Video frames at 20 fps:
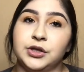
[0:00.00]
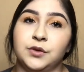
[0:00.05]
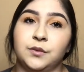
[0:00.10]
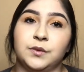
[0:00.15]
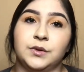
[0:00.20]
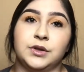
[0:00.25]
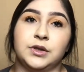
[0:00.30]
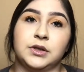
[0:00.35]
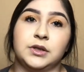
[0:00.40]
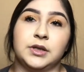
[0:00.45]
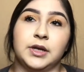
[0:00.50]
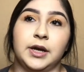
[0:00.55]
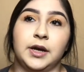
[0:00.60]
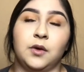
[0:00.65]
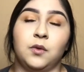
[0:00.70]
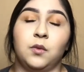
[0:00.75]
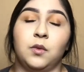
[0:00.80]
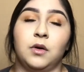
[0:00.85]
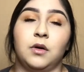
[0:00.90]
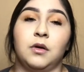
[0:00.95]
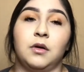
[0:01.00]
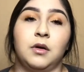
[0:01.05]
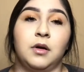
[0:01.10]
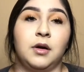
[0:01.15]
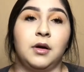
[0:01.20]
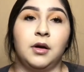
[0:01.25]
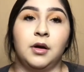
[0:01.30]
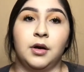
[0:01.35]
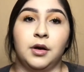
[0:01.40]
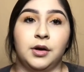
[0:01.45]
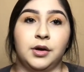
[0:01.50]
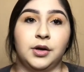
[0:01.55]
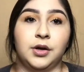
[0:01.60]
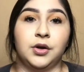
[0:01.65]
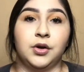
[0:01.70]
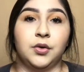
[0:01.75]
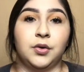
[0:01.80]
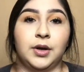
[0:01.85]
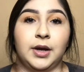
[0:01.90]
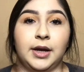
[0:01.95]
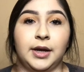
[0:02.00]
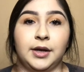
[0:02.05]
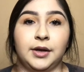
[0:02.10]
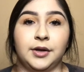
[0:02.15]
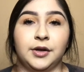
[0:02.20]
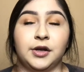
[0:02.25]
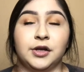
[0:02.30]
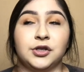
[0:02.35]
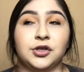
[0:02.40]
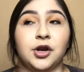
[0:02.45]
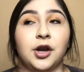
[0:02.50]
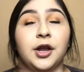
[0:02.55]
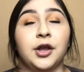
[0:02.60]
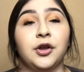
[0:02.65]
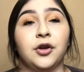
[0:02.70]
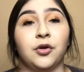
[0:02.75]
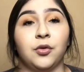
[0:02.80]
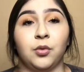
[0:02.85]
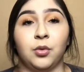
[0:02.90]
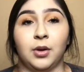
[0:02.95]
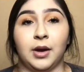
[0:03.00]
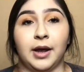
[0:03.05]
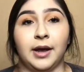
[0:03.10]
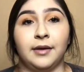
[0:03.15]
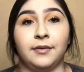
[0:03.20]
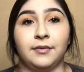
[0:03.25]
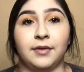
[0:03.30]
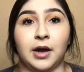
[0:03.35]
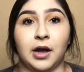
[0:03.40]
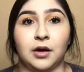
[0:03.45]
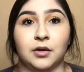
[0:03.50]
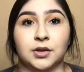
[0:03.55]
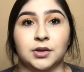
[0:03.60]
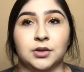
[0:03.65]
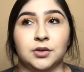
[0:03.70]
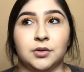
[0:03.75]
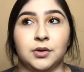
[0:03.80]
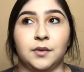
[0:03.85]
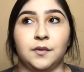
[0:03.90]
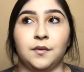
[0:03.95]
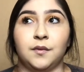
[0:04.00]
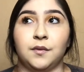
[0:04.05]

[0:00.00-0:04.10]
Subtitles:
She was just like, well, you know, like, you're starting your own life now, so if